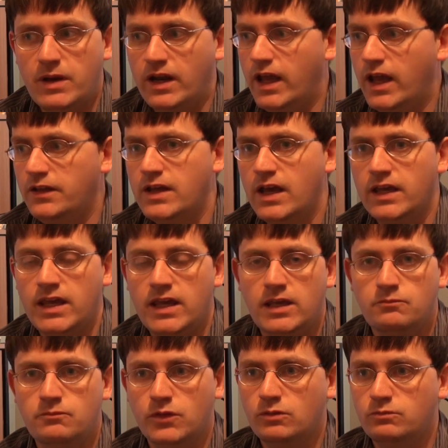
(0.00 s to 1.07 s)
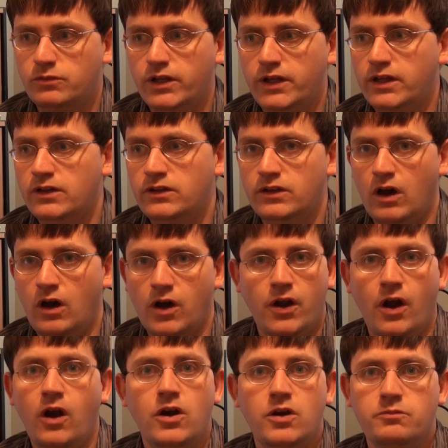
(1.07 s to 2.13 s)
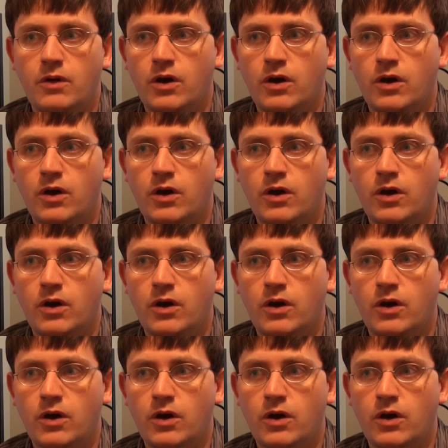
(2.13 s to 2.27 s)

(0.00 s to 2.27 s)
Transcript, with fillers: and I had that game completed on hard